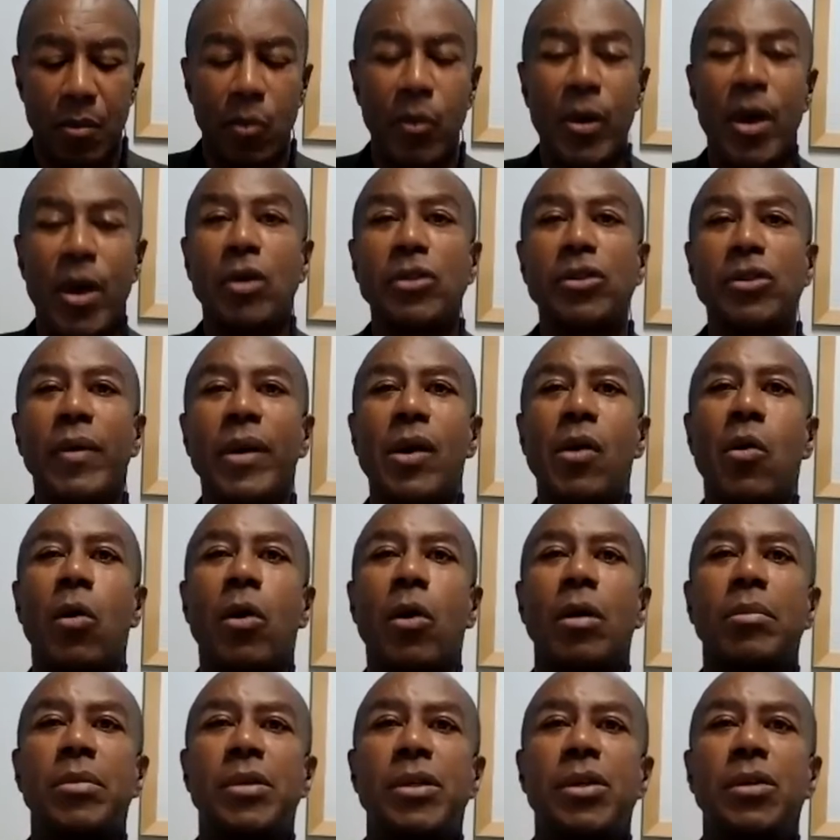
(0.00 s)
We also
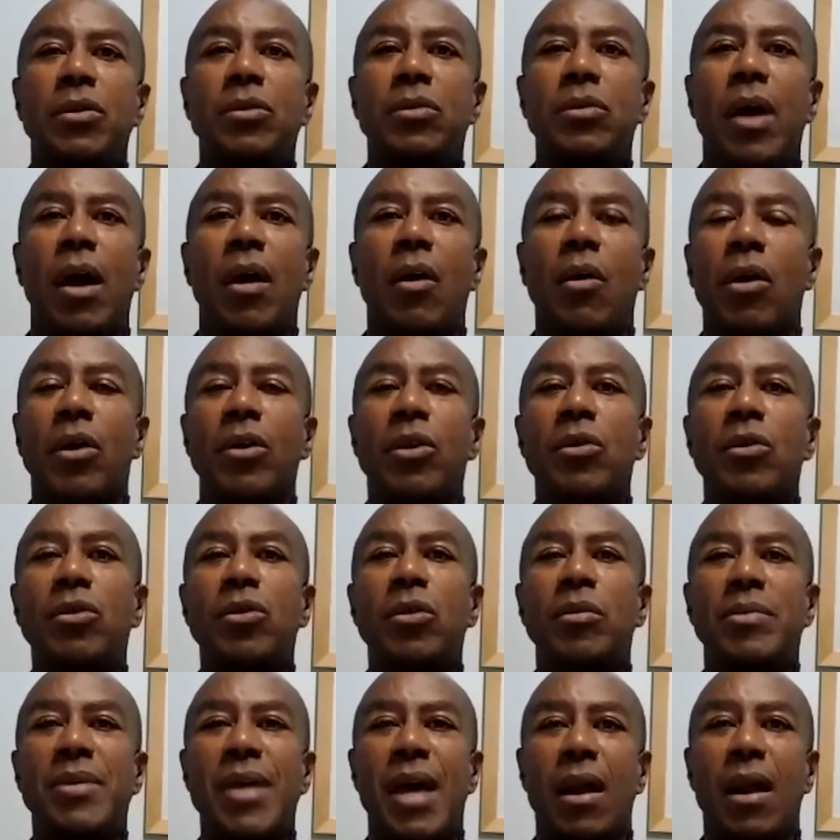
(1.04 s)
record them too on our
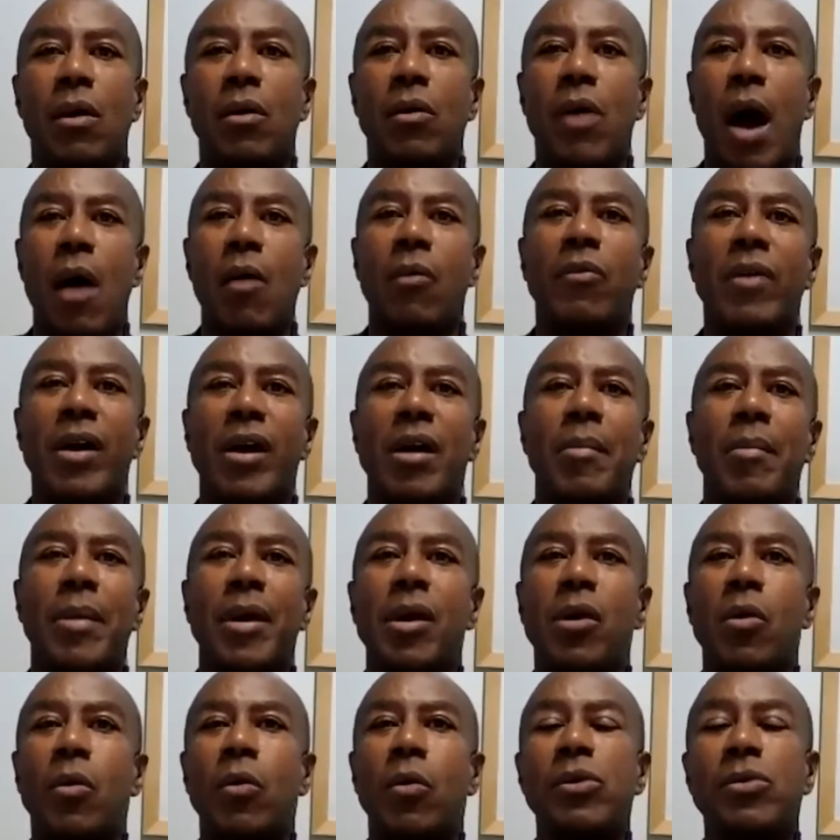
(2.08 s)
YouTube channel. I would
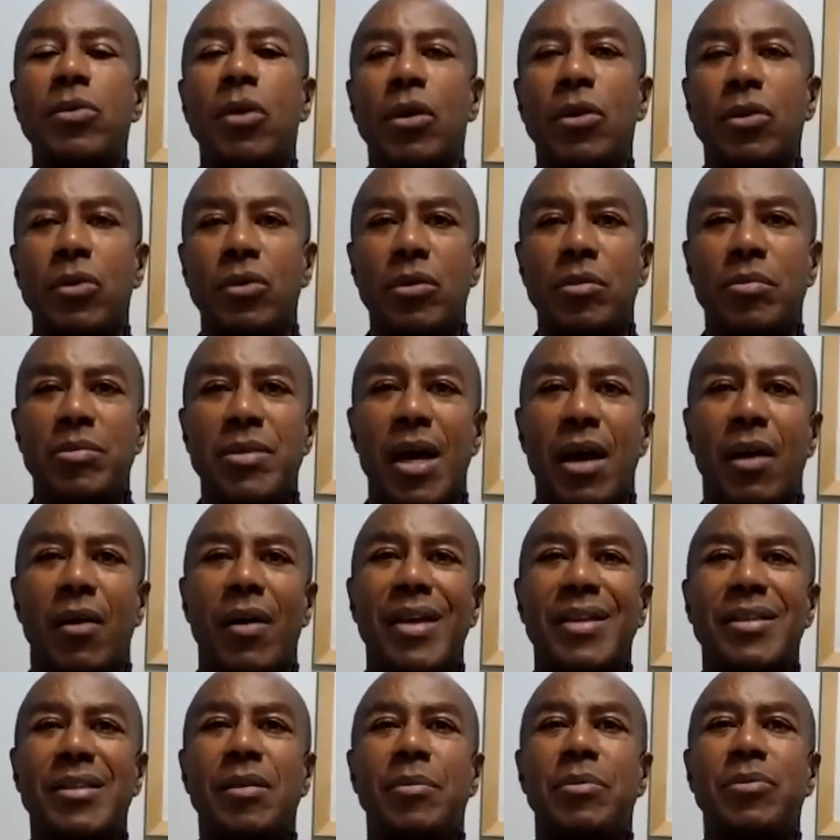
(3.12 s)
recommend going to our YouTube channel
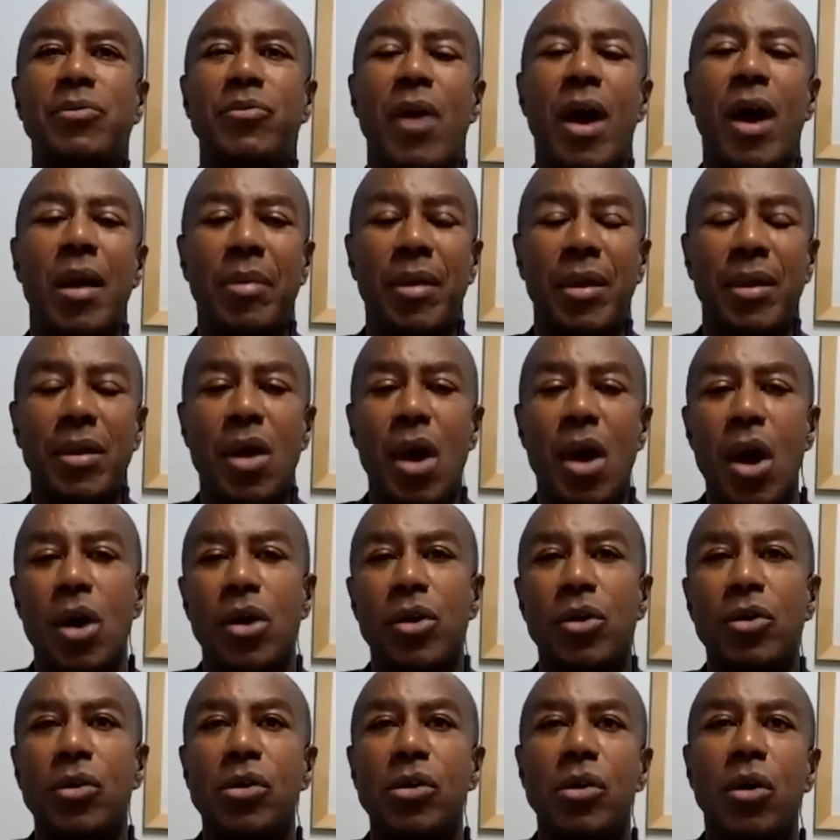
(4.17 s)
and subscribing.
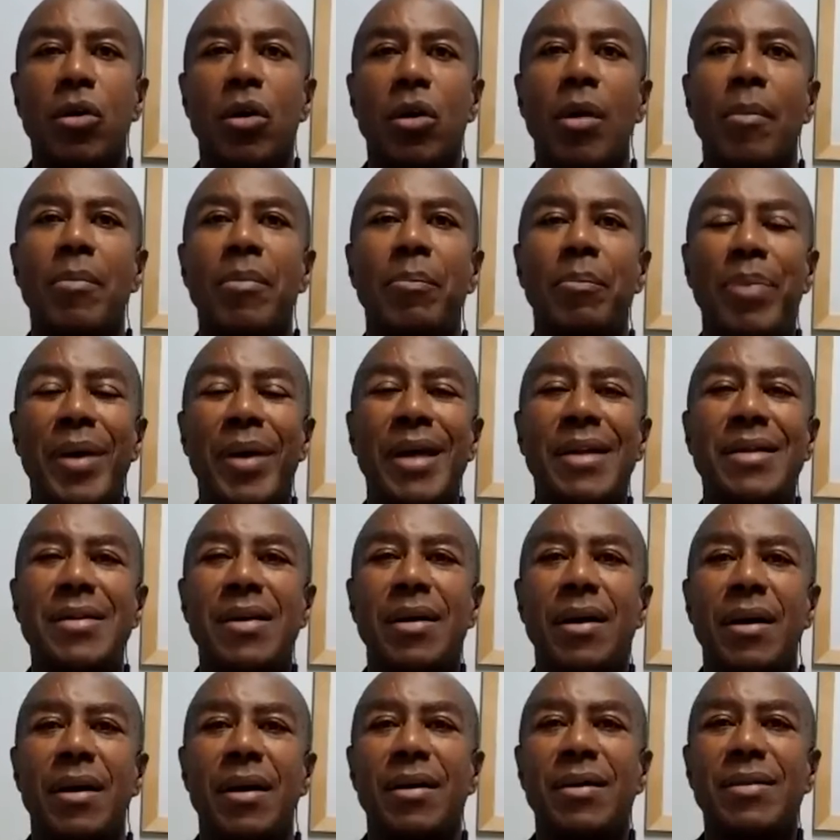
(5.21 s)
You can go to
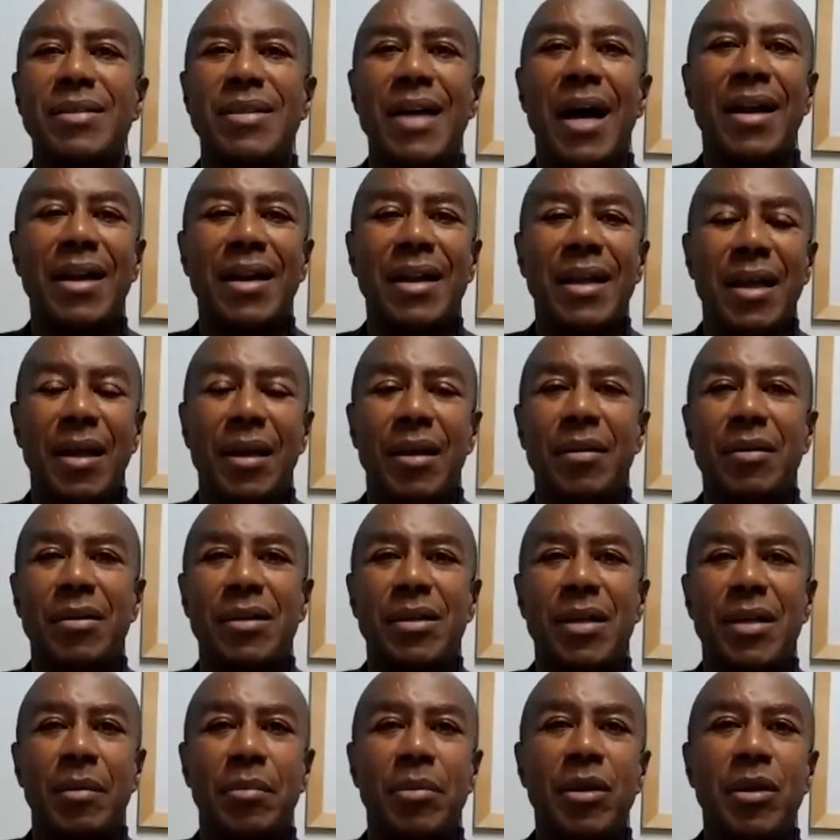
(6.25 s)
bit.ly,
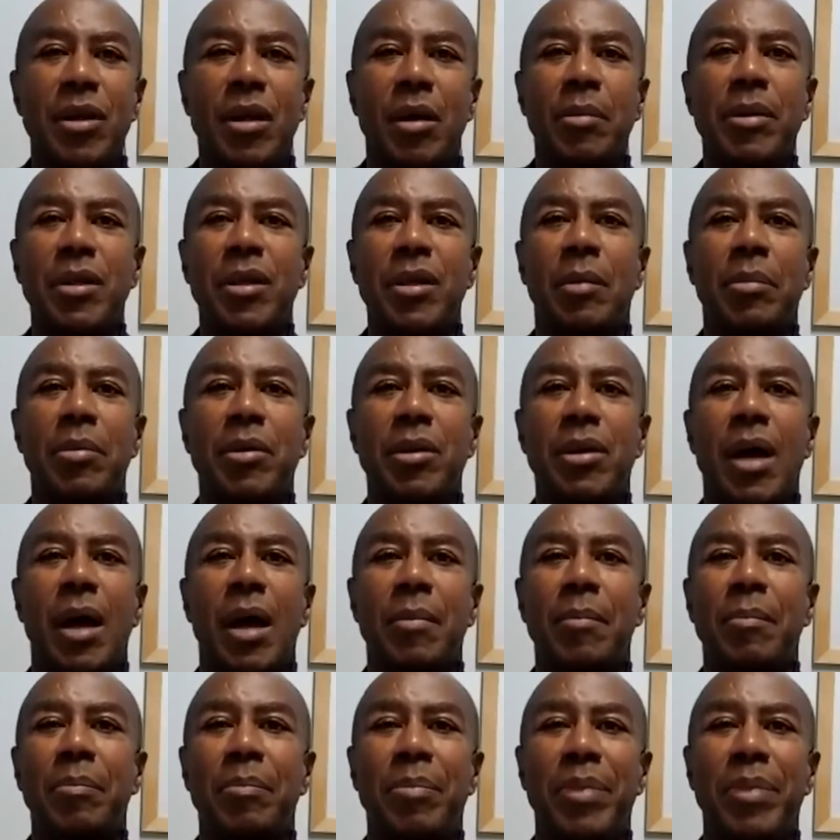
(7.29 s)
www.bit.ly,